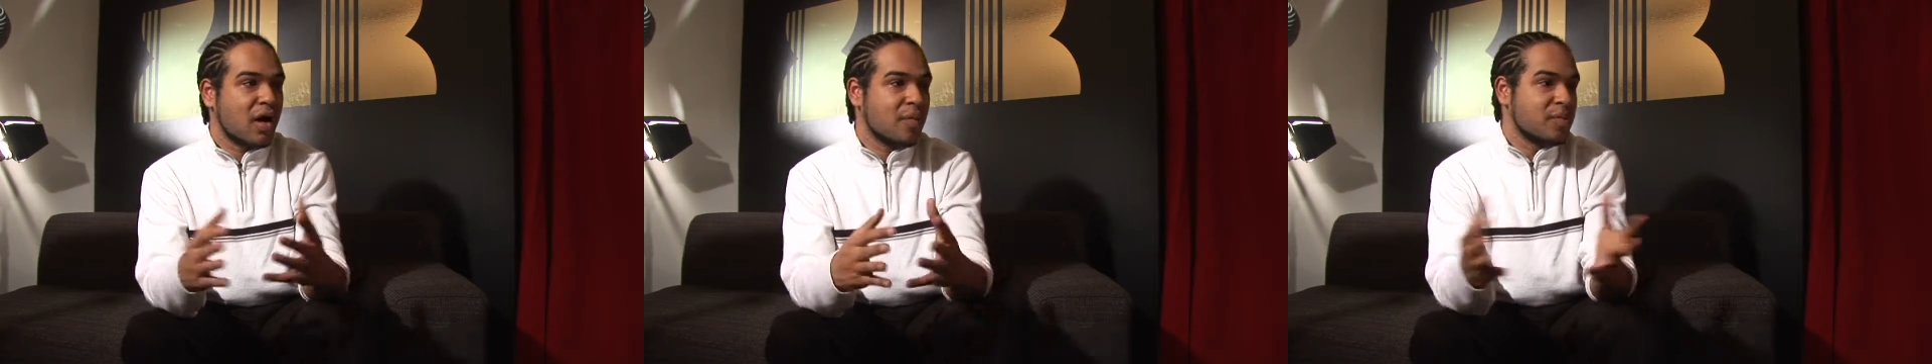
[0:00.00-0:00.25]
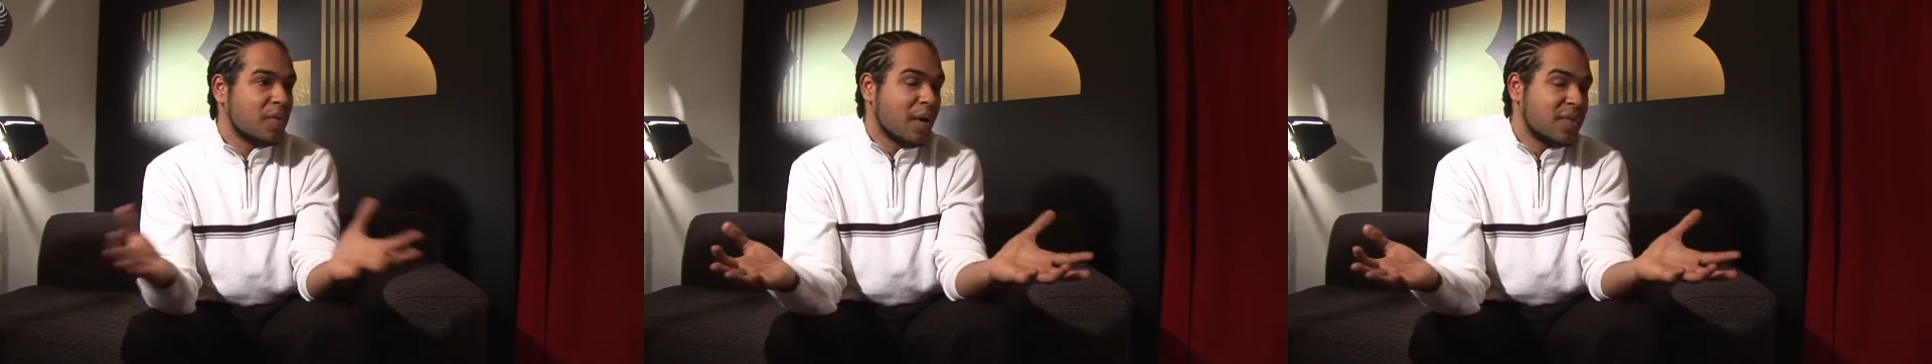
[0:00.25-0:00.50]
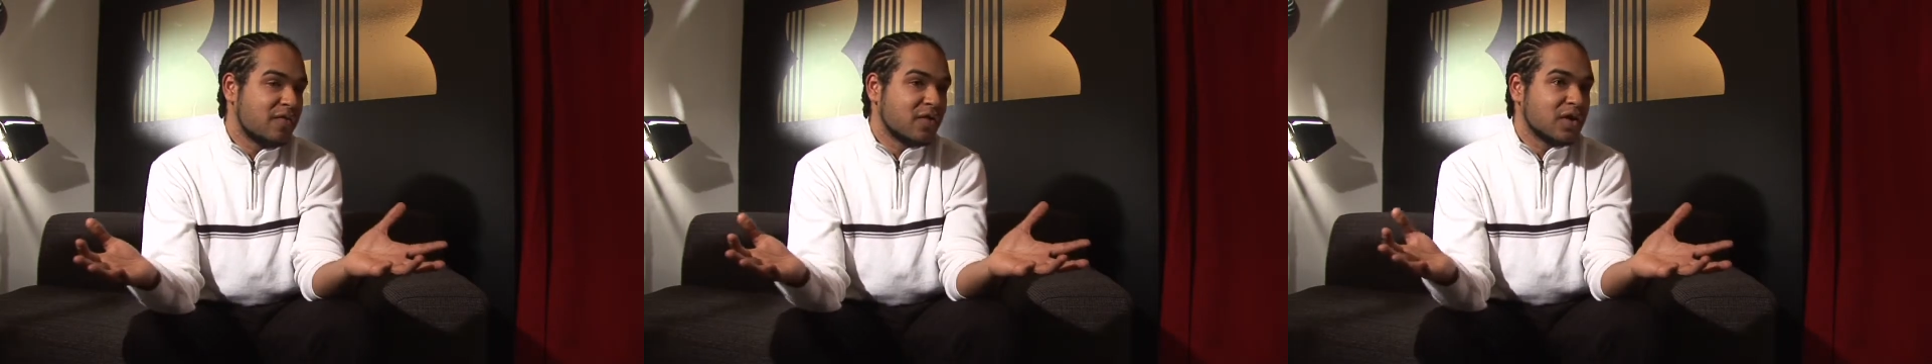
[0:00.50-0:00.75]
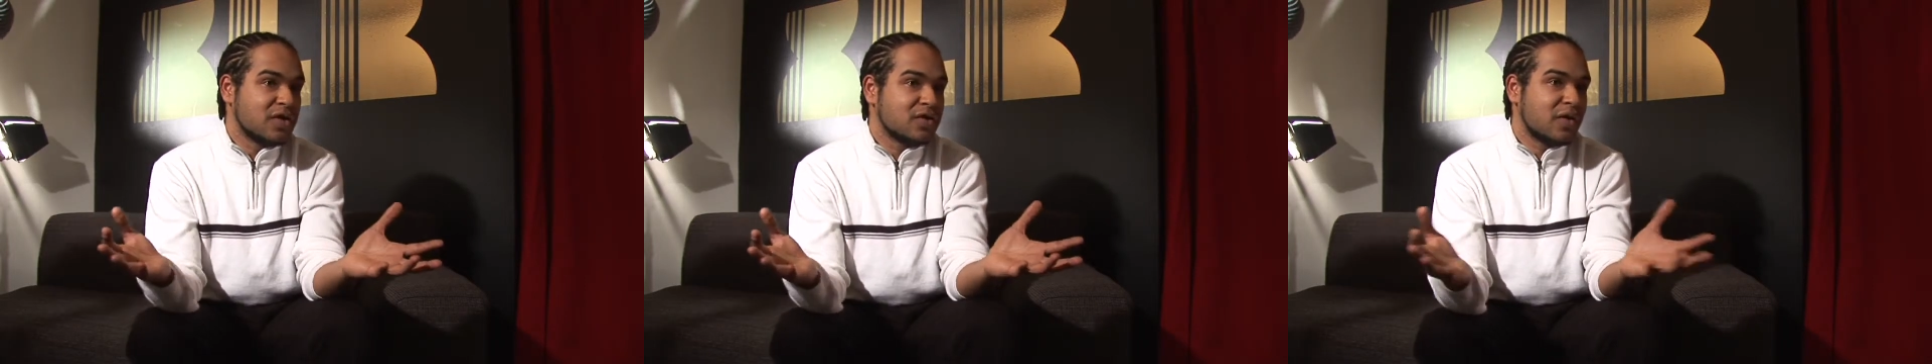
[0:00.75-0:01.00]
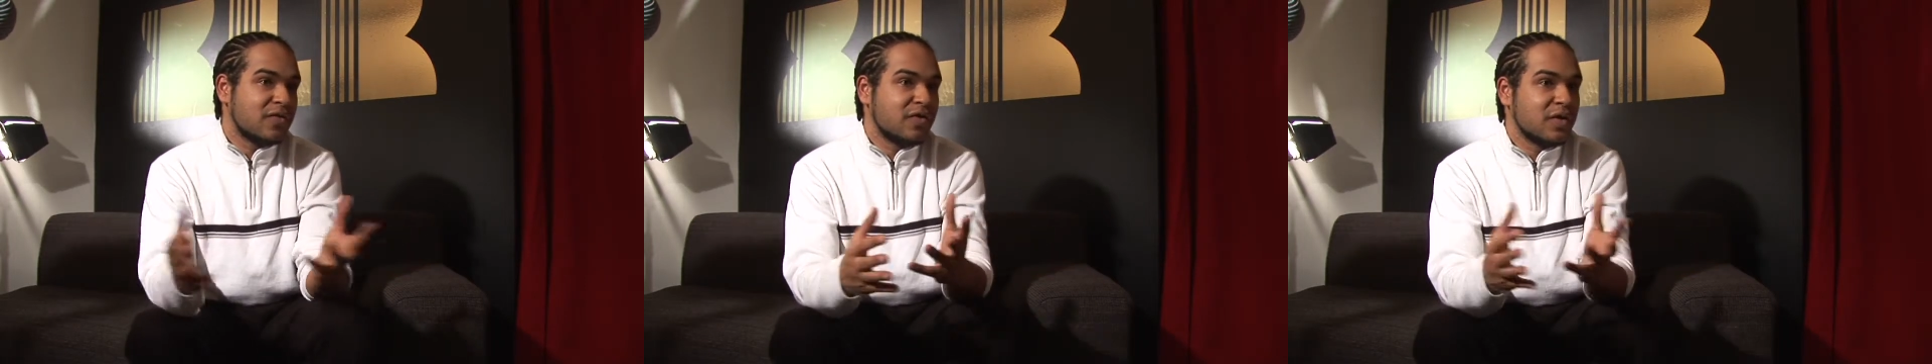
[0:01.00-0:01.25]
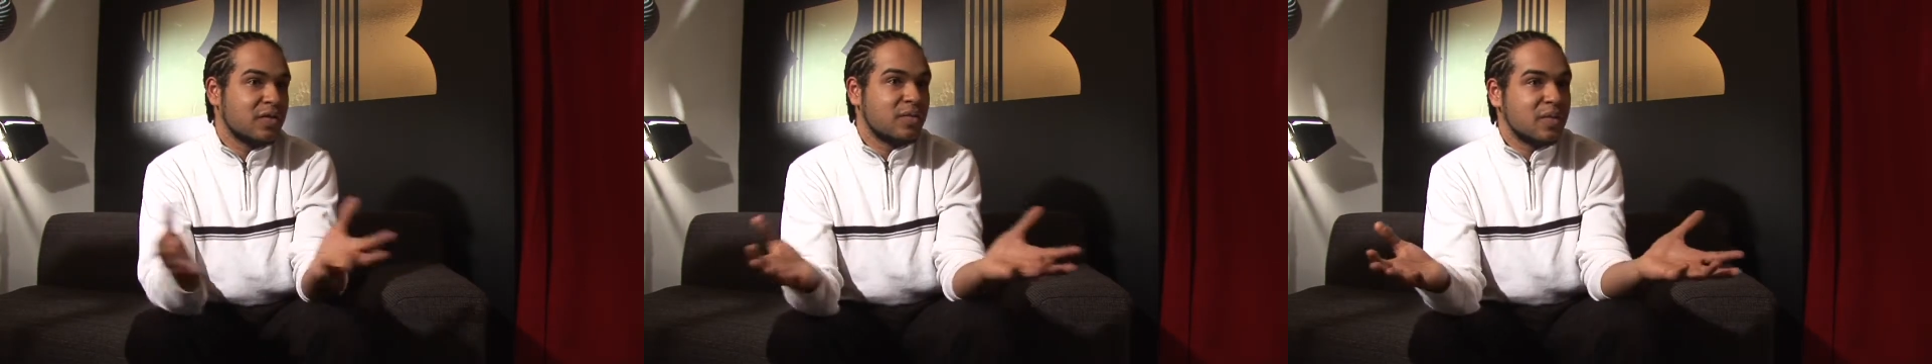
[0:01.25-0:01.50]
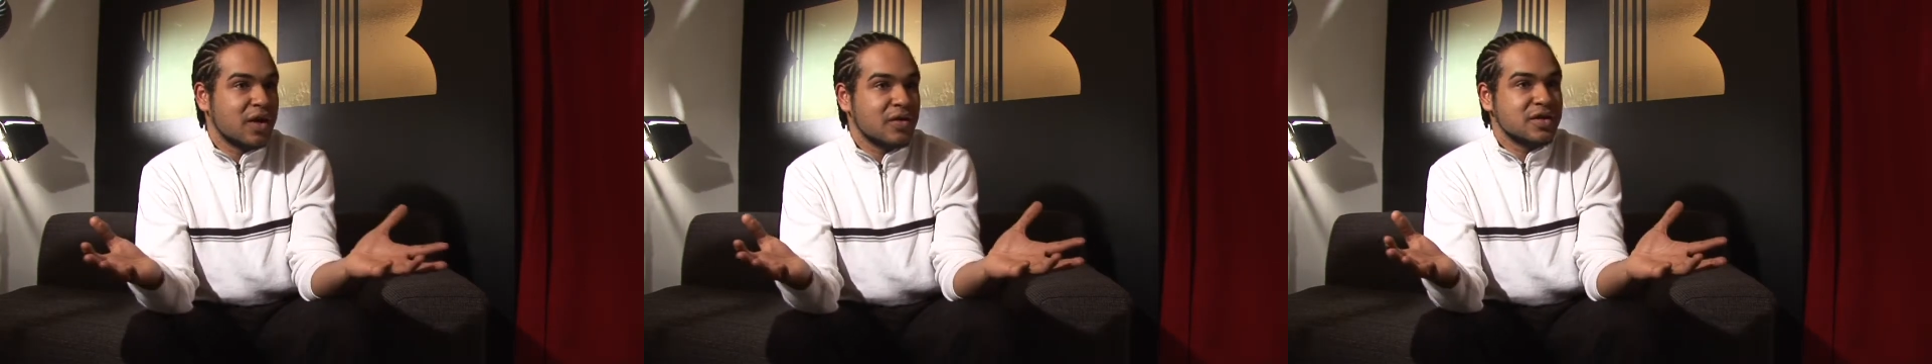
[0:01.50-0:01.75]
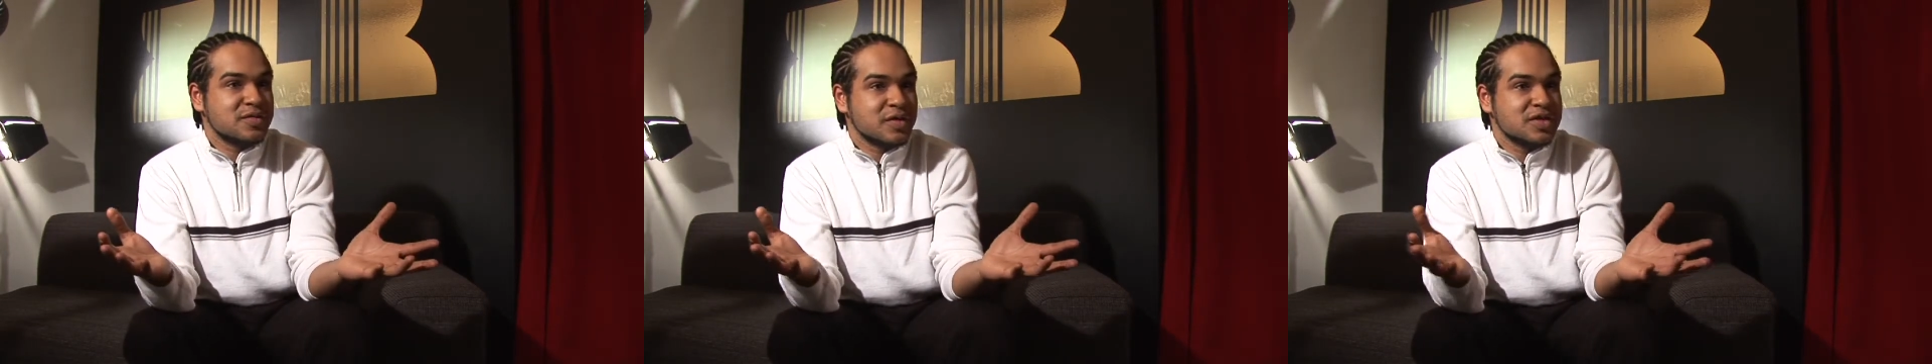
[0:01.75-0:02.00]
I'm even going to do a few
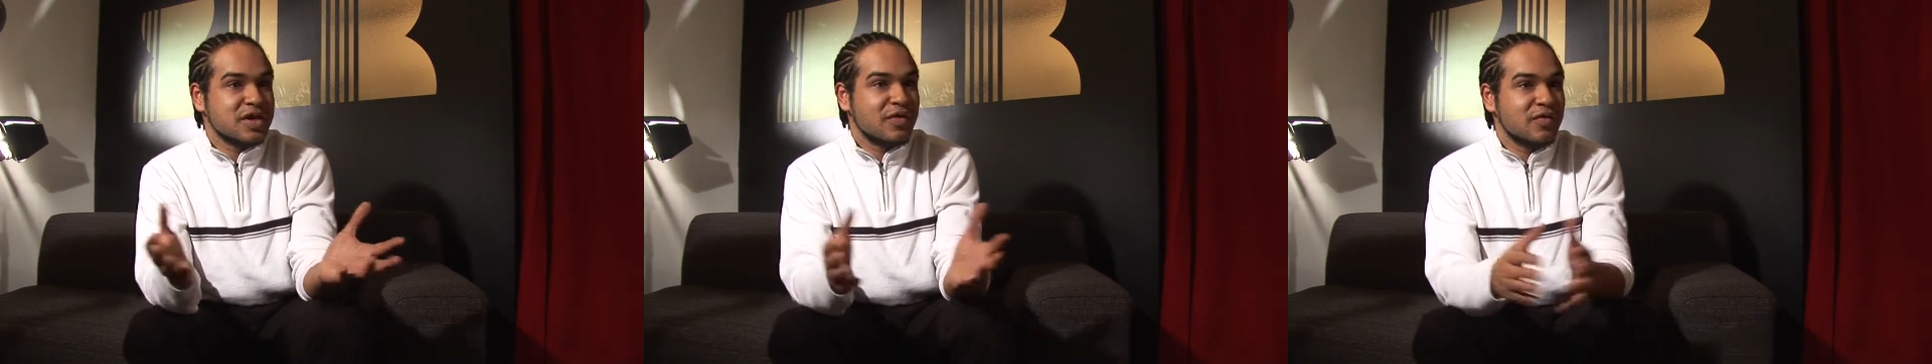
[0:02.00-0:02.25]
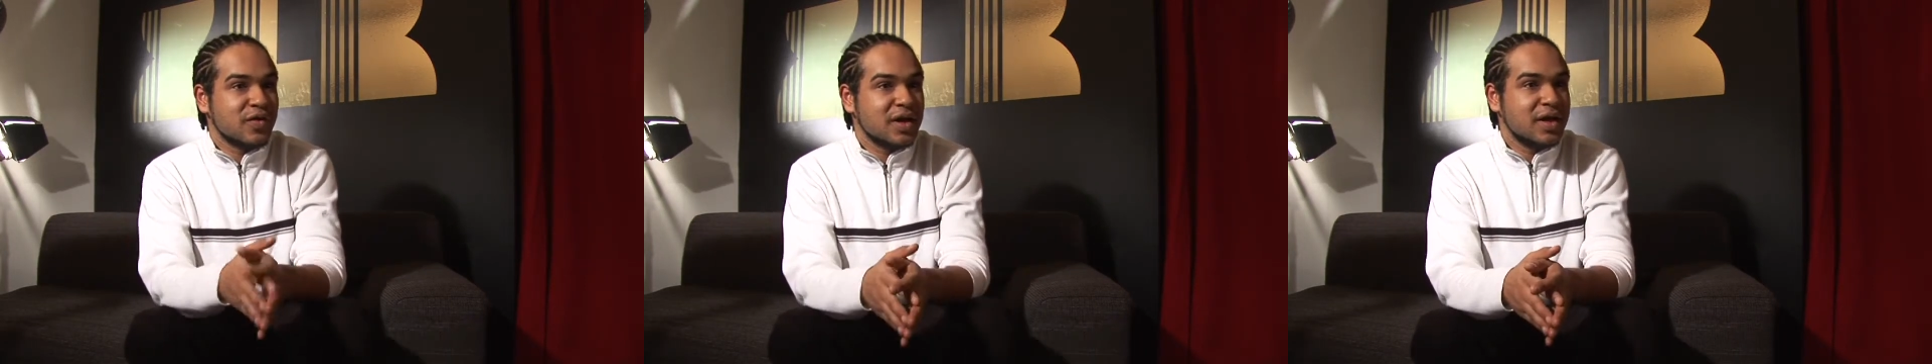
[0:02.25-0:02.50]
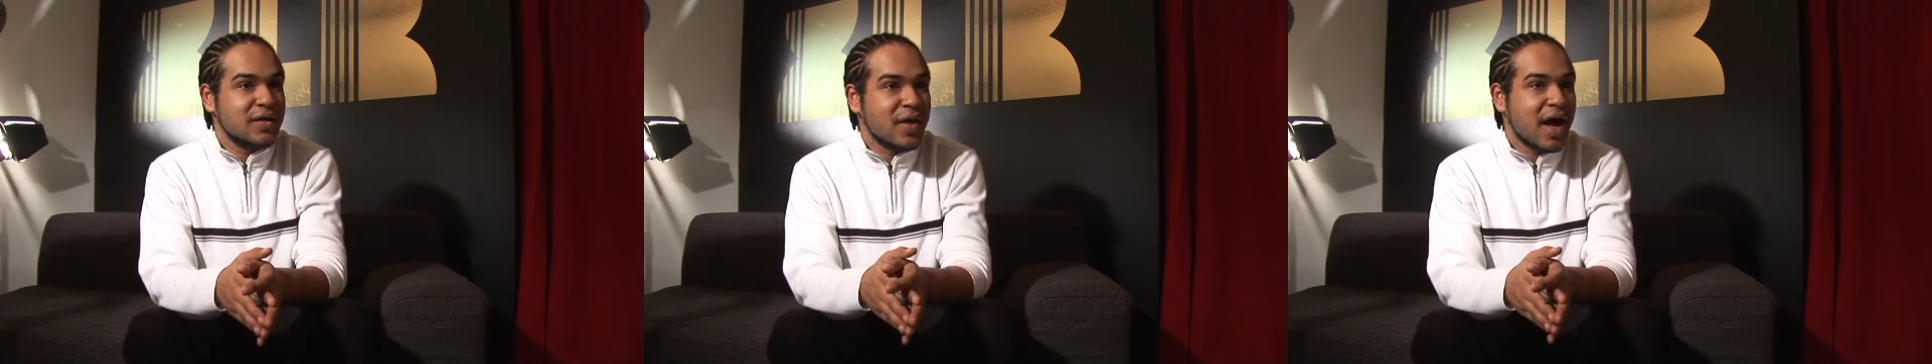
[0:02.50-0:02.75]
lyrics myself on it,